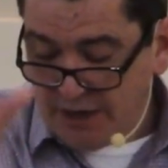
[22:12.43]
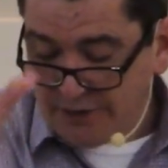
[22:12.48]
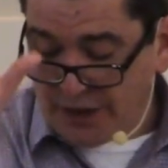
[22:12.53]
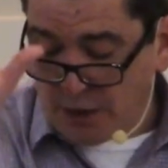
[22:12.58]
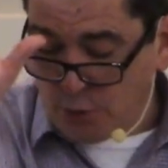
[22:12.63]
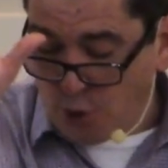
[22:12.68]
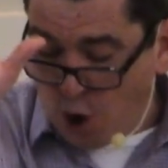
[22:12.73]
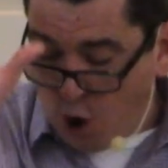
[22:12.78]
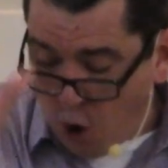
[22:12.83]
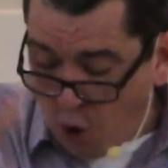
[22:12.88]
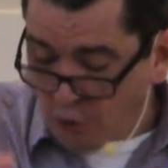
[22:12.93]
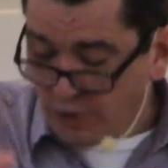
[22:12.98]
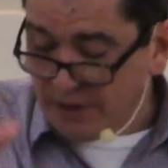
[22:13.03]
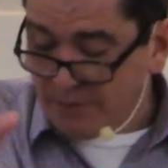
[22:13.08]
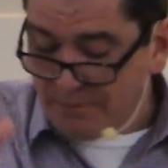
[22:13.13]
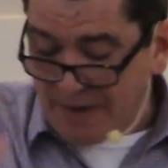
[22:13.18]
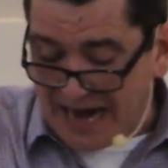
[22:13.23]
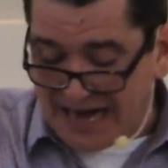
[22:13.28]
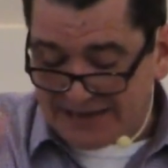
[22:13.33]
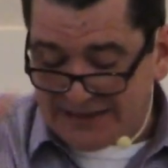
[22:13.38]
They were
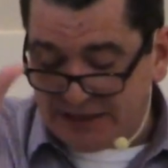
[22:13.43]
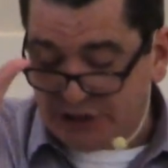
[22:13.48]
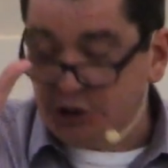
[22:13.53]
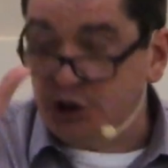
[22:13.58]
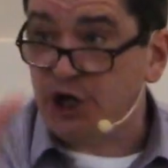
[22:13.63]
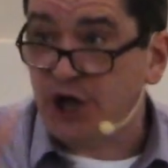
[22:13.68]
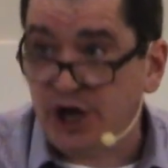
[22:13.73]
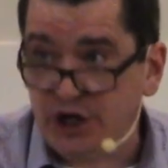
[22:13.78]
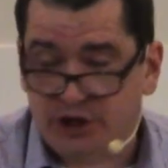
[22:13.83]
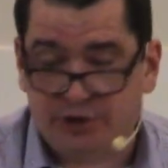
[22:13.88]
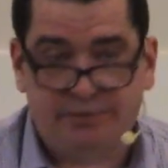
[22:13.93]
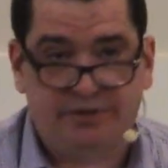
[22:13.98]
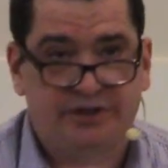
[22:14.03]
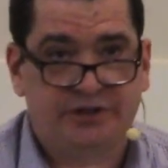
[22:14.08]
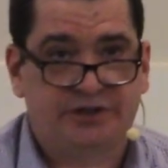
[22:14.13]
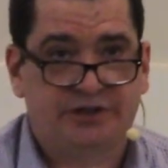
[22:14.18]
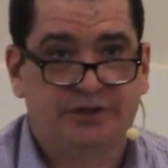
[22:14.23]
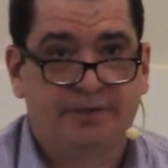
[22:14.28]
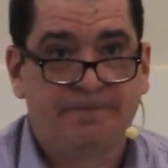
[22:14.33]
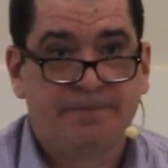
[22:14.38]
holding back the
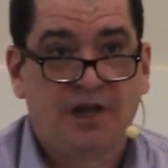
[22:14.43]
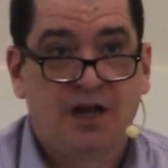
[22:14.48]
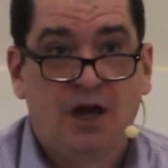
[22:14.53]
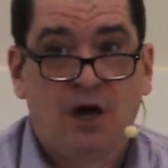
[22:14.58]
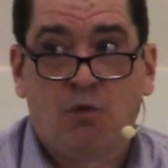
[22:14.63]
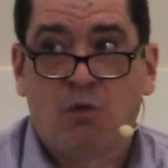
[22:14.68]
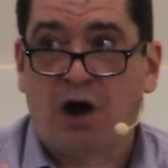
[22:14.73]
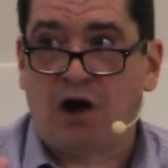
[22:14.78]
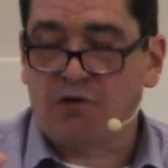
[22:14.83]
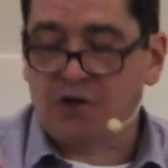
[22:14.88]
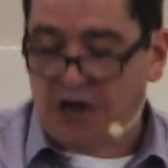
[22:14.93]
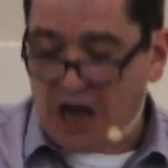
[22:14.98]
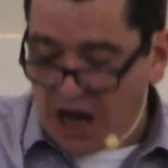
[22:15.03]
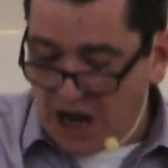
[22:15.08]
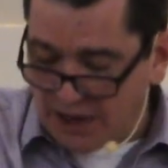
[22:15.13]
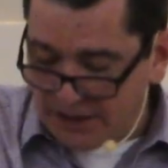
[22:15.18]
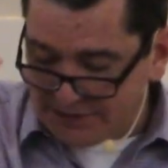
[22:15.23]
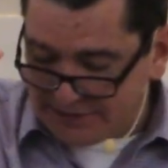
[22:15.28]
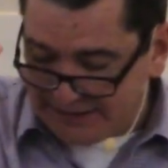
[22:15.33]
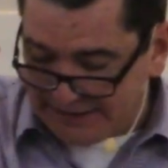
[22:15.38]
judgments while
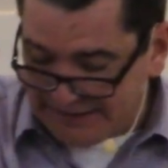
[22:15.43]
God's